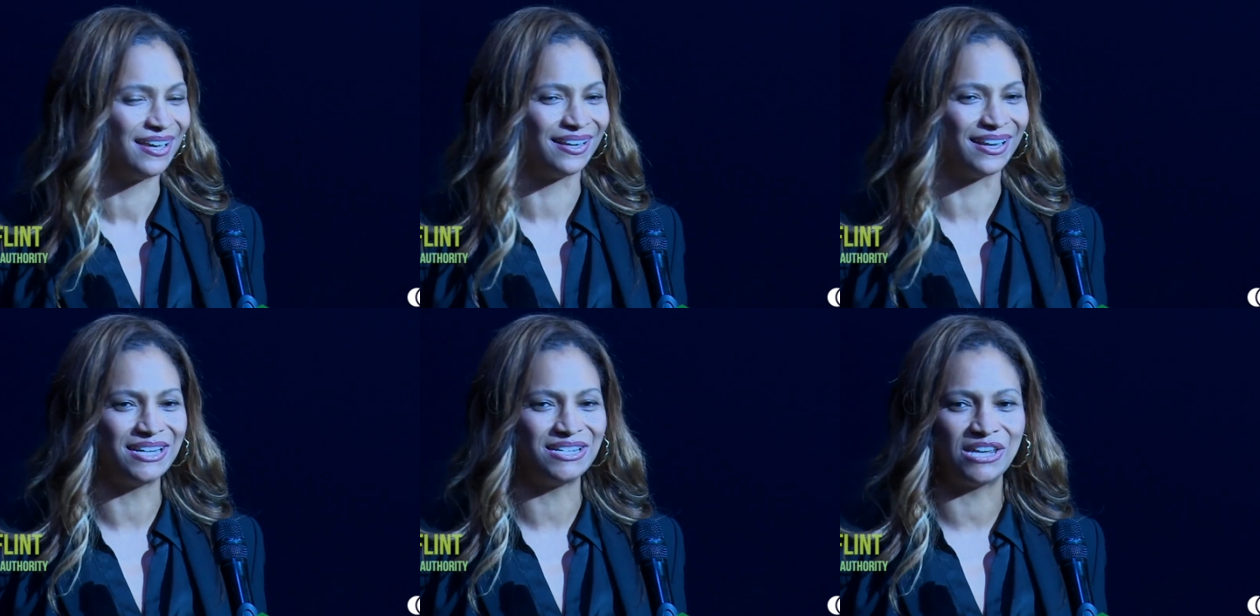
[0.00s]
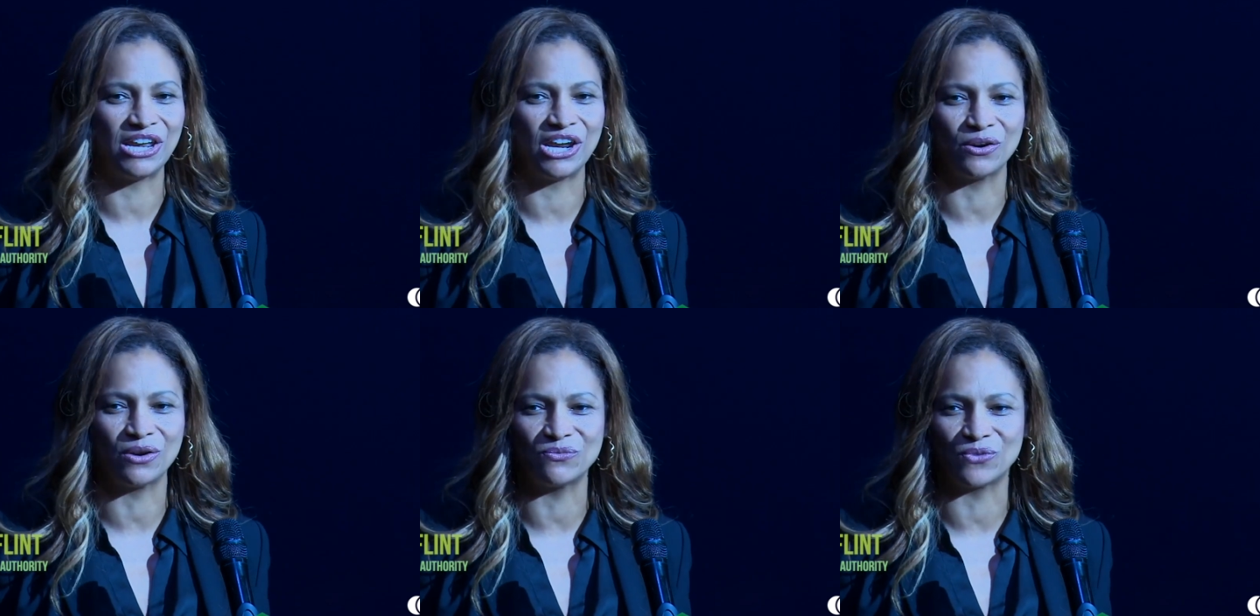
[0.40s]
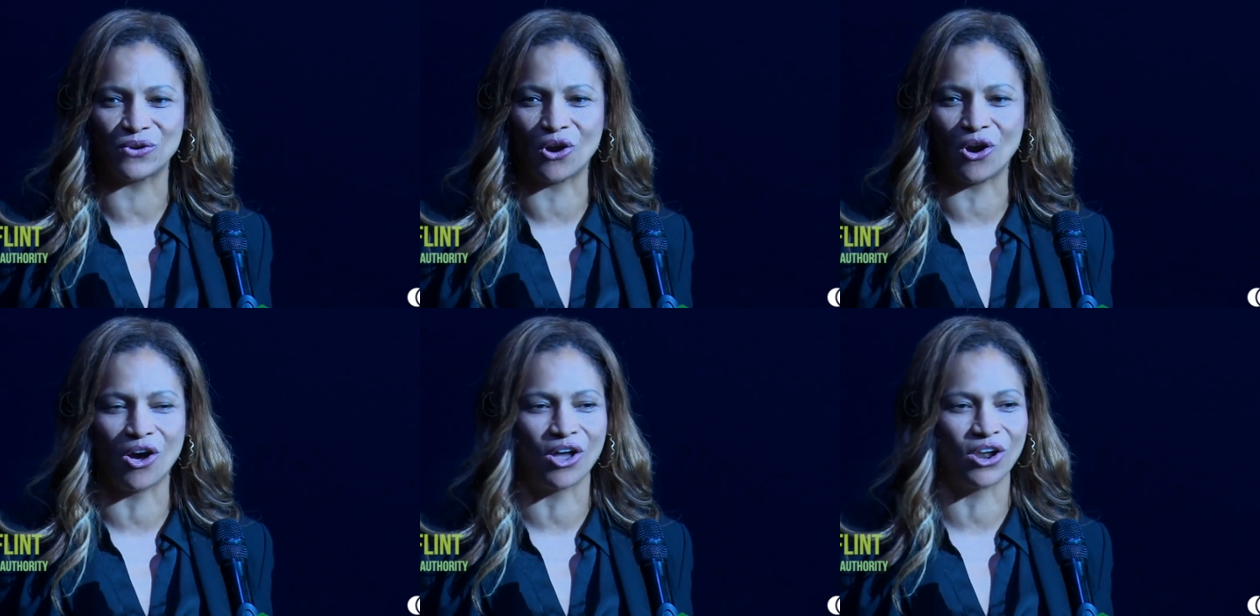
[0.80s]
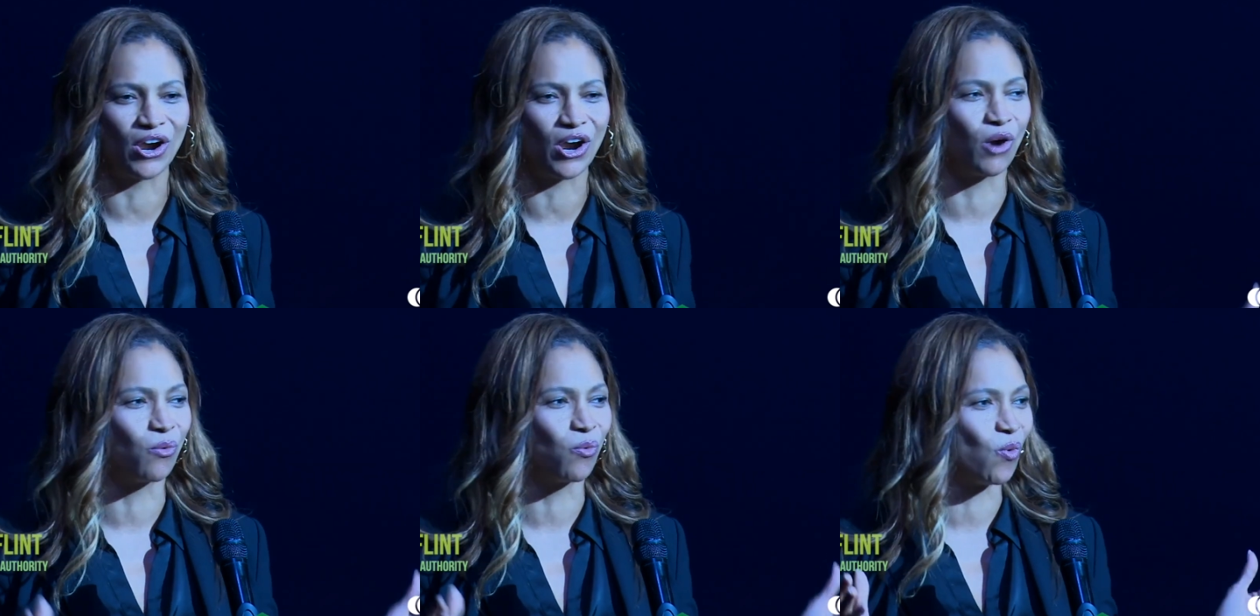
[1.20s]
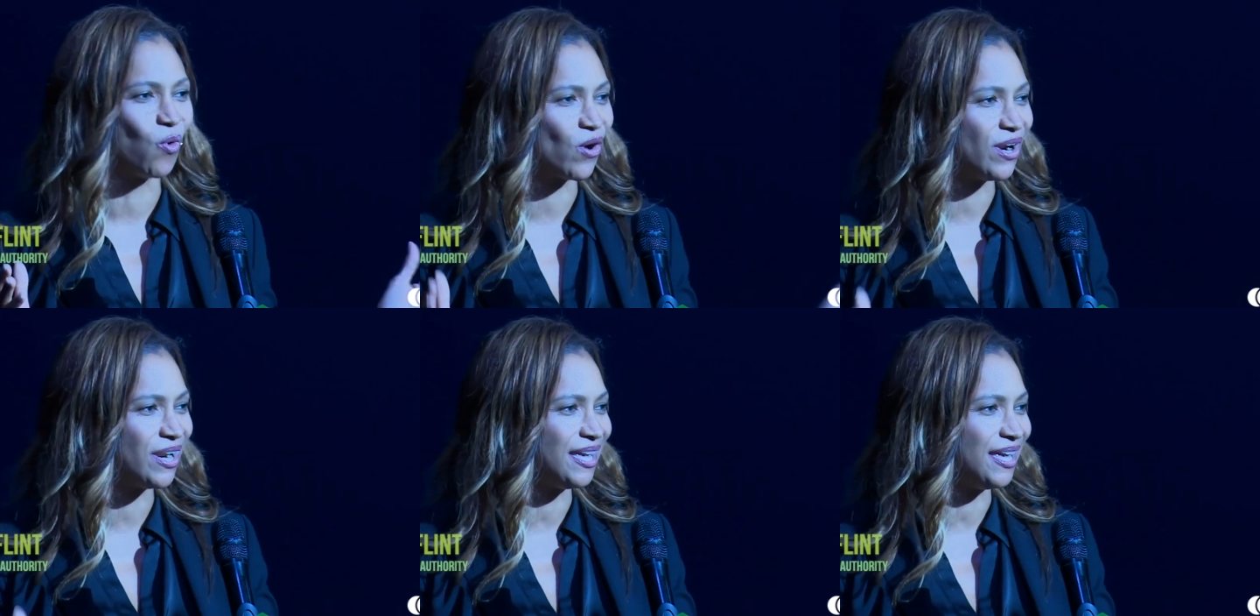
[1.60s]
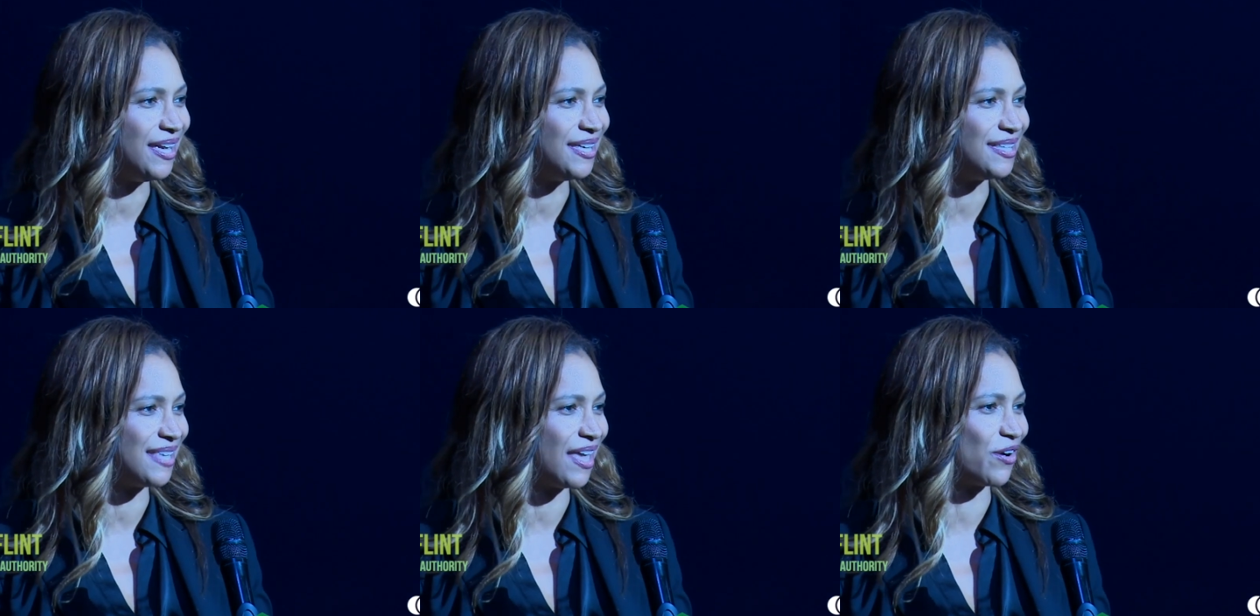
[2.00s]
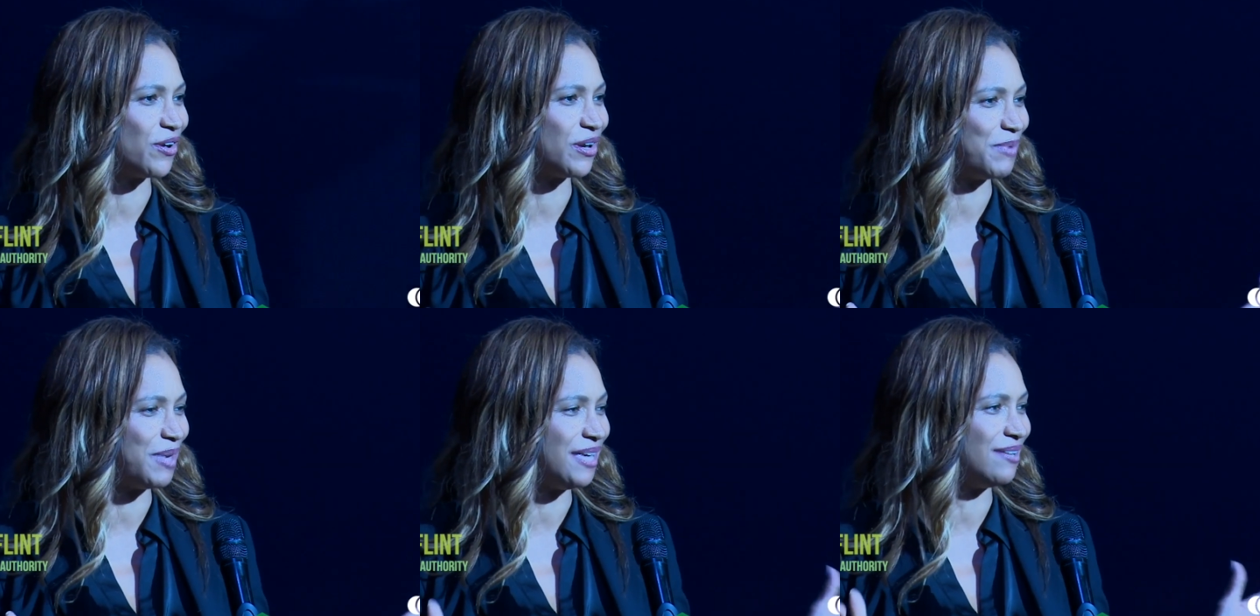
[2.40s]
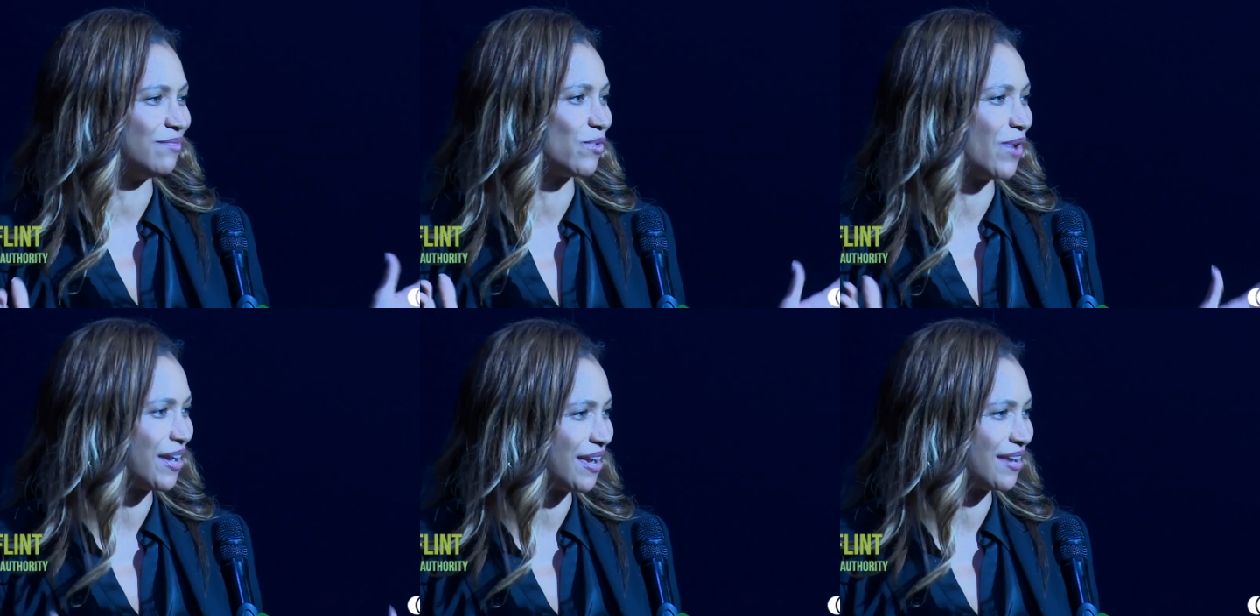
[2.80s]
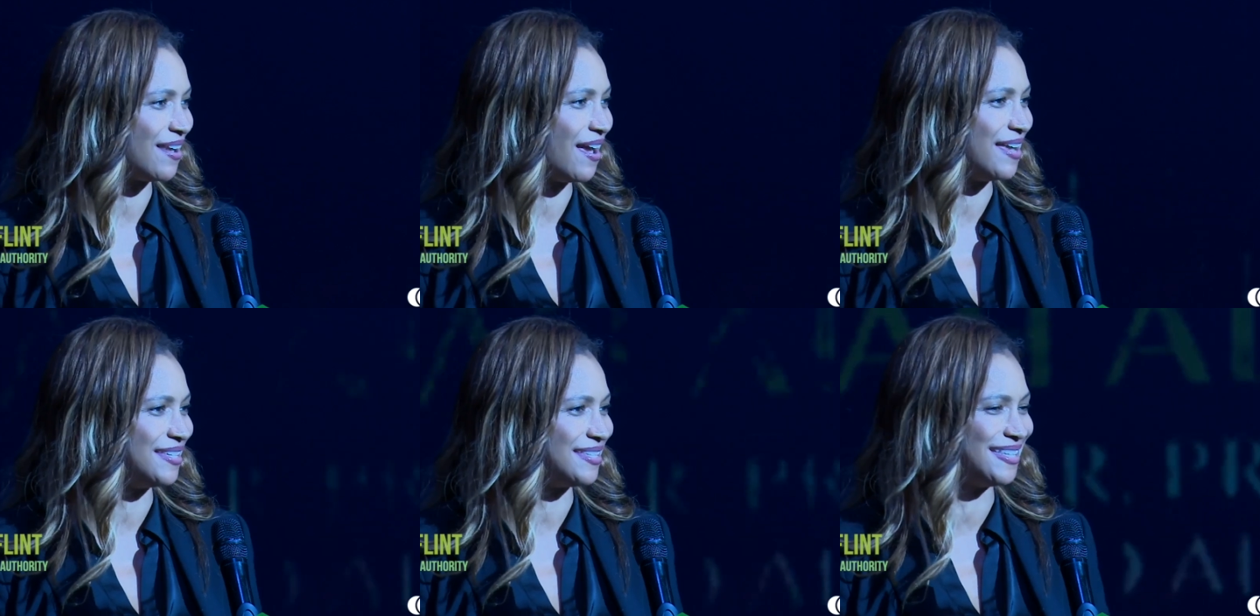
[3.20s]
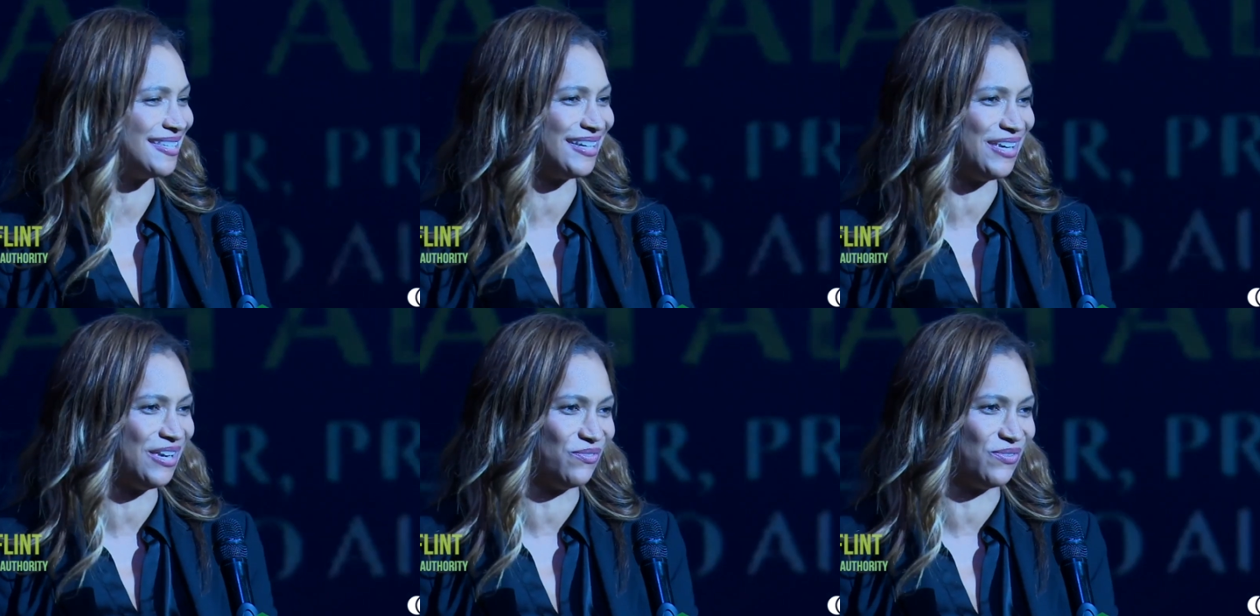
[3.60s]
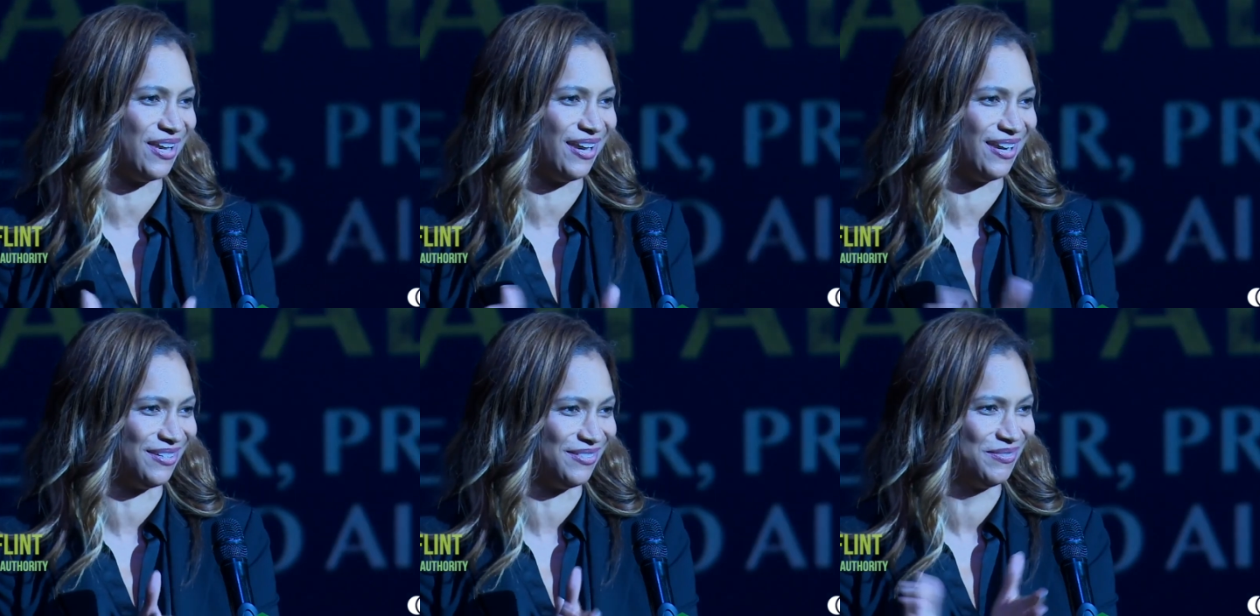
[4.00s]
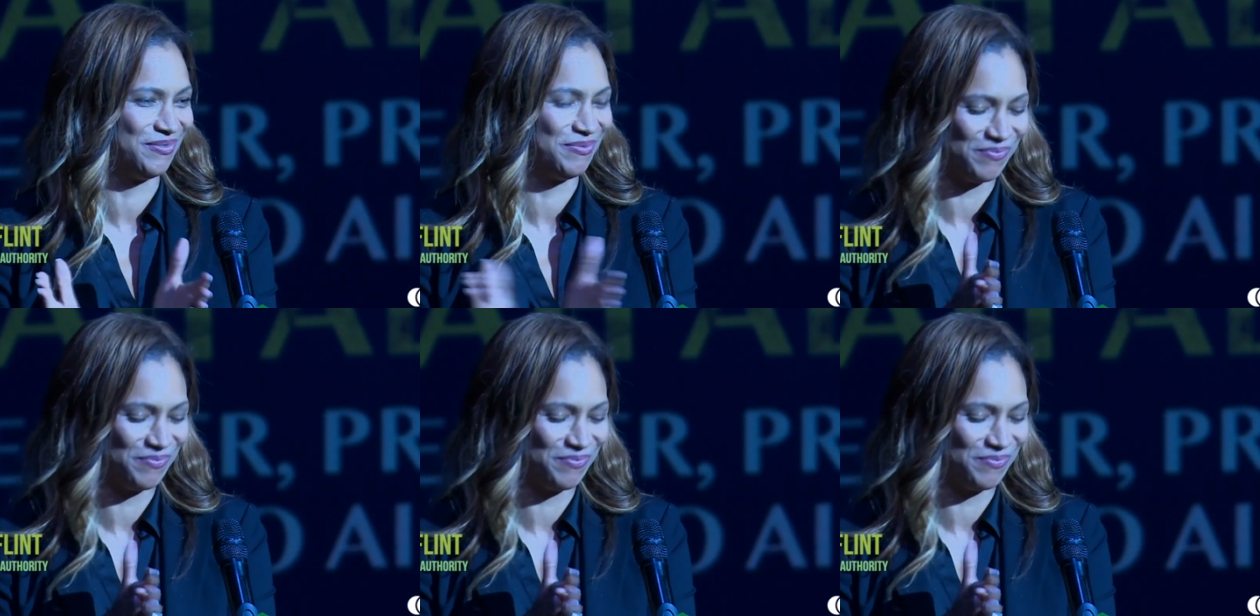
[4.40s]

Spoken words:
Let's hear it for all our awardees that are being recognized this evening.